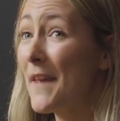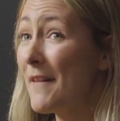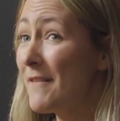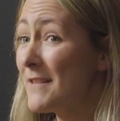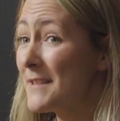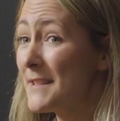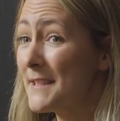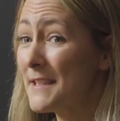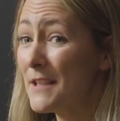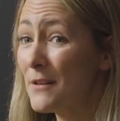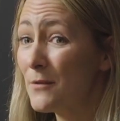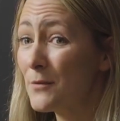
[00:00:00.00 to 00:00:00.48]
But
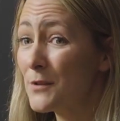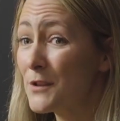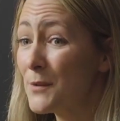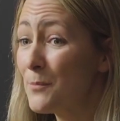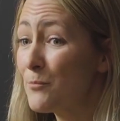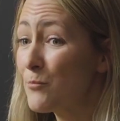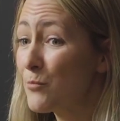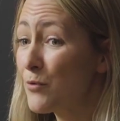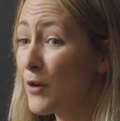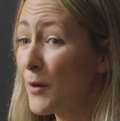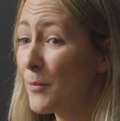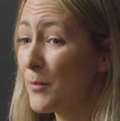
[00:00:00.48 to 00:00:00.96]
there are still
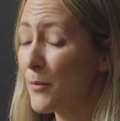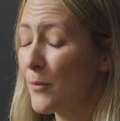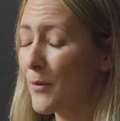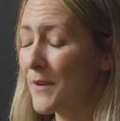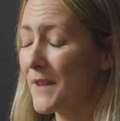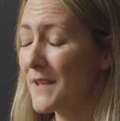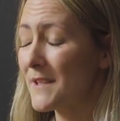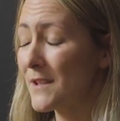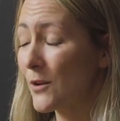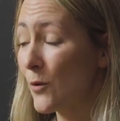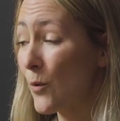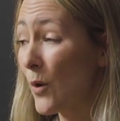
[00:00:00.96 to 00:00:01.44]
some
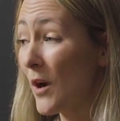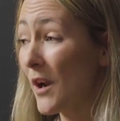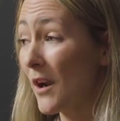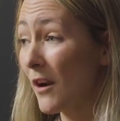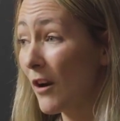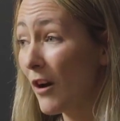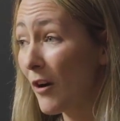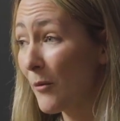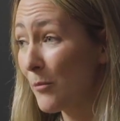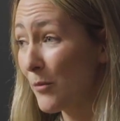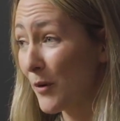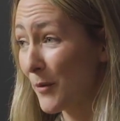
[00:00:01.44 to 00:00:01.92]
there's
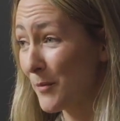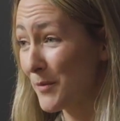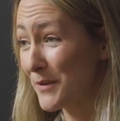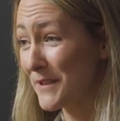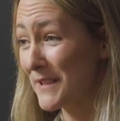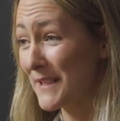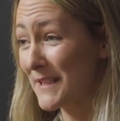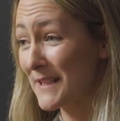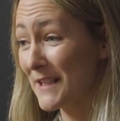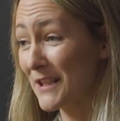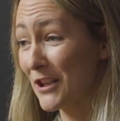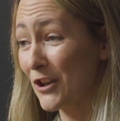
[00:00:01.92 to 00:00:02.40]
quite a lot of
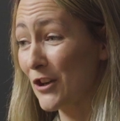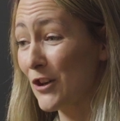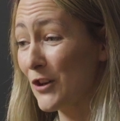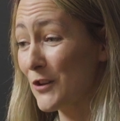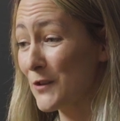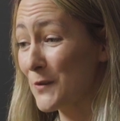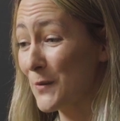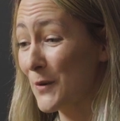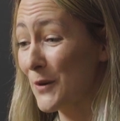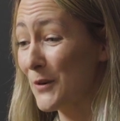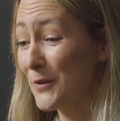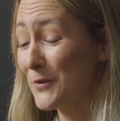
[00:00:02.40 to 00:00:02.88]
properties in the
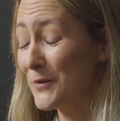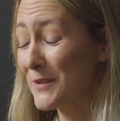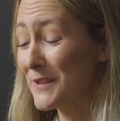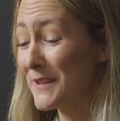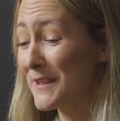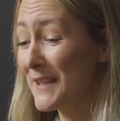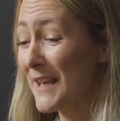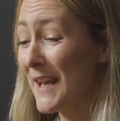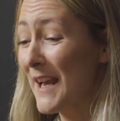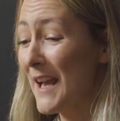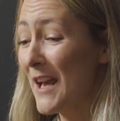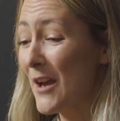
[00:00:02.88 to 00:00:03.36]

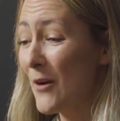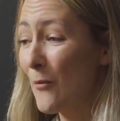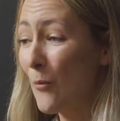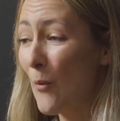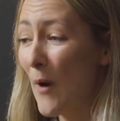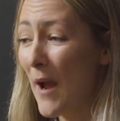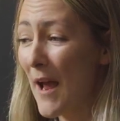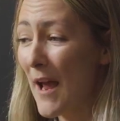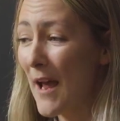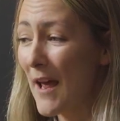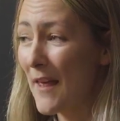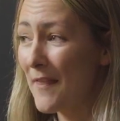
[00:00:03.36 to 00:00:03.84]
Cotswolds
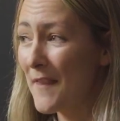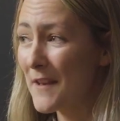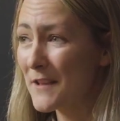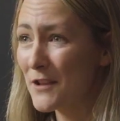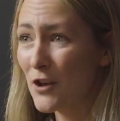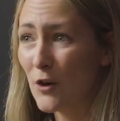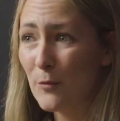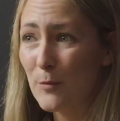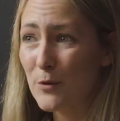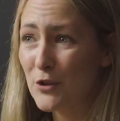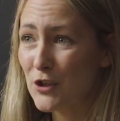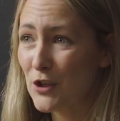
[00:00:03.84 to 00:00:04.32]
where
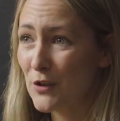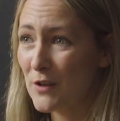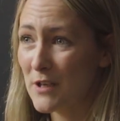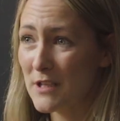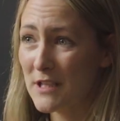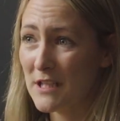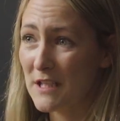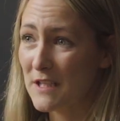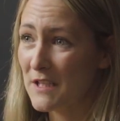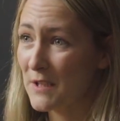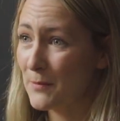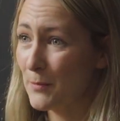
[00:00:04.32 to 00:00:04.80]
there's an
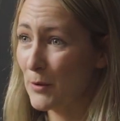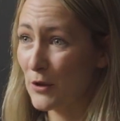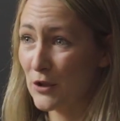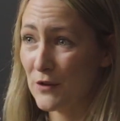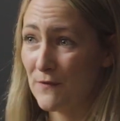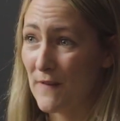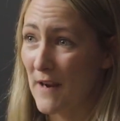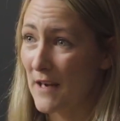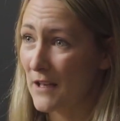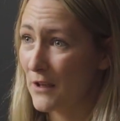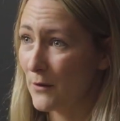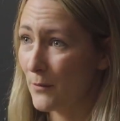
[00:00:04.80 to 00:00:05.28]
opportunity to
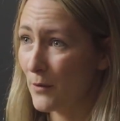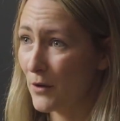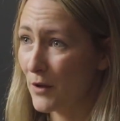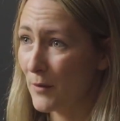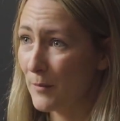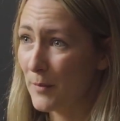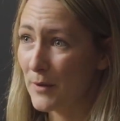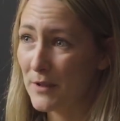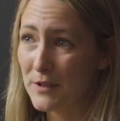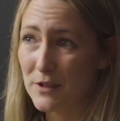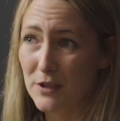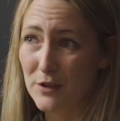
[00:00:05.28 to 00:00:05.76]
push value
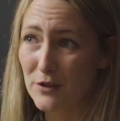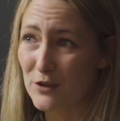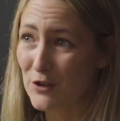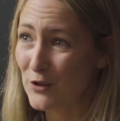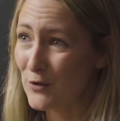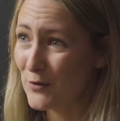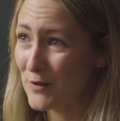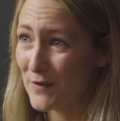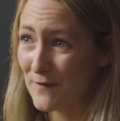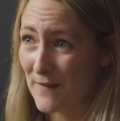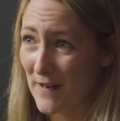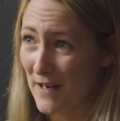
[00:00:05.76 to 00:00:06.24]
up, to
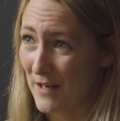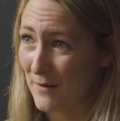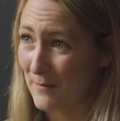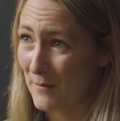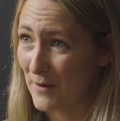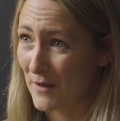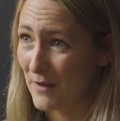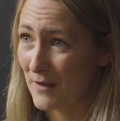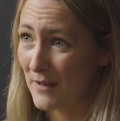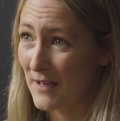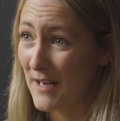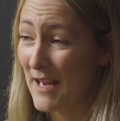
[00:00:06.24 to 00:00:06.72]
do
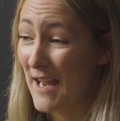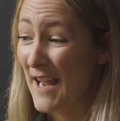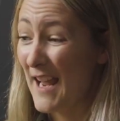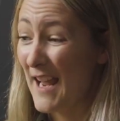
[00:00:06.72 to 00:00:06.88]
development.